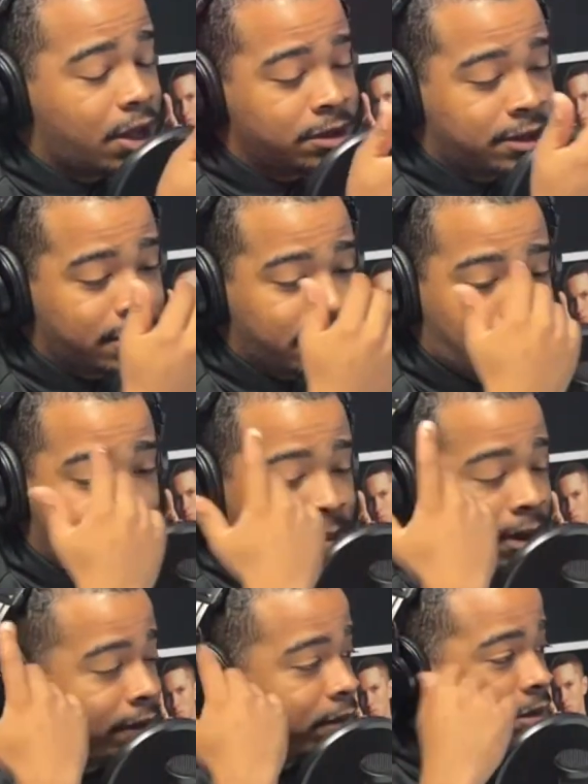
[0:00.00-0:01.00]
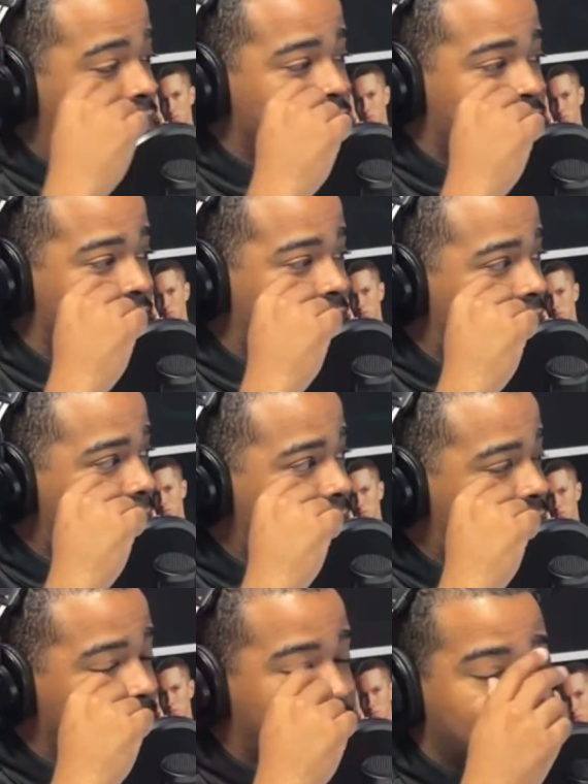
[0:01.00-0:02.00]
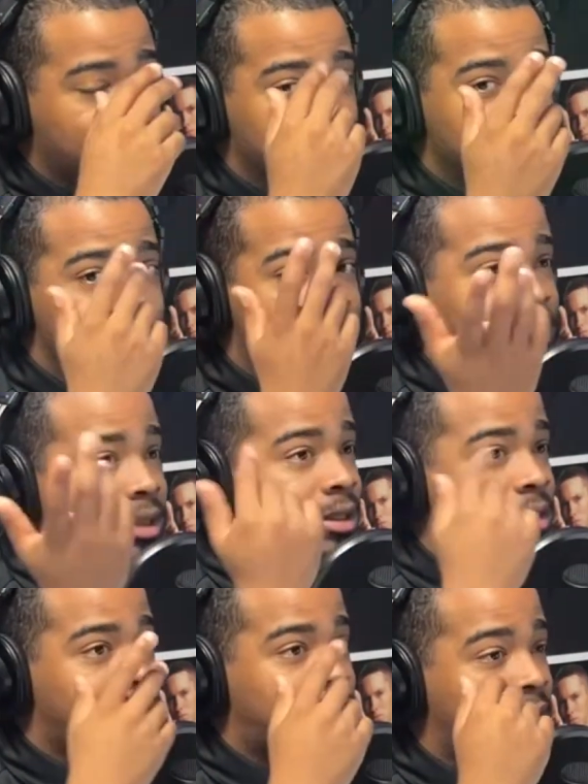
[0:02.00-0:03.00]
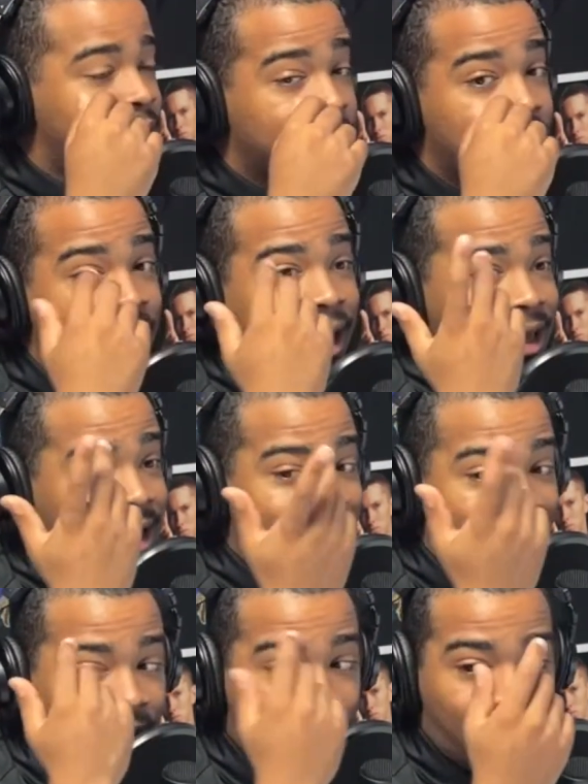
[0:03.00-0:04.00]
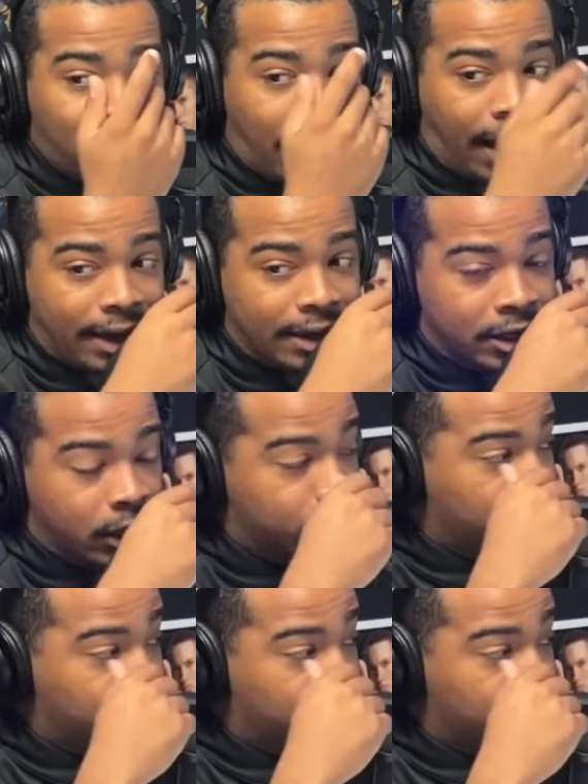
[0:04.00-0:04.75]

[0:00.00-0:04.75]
And now you say that I'm in my first district championship game since Dante. Now I can